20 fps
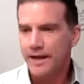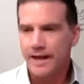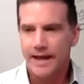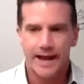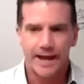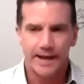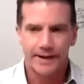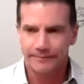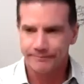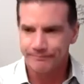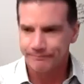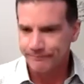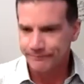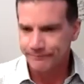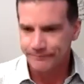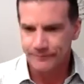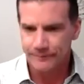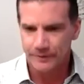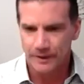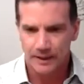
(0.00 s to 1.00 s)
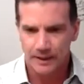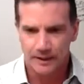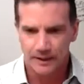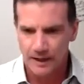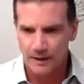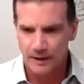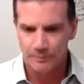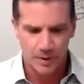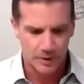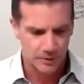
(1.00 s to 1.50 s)
And
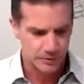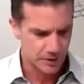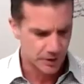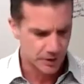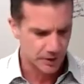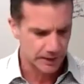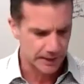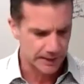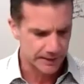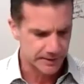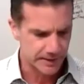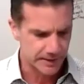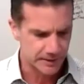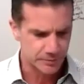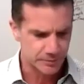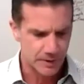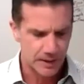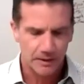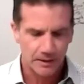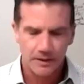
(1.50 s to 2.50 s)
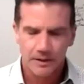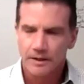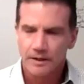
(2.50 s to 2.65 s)
I'll post it on LinkedIn as well.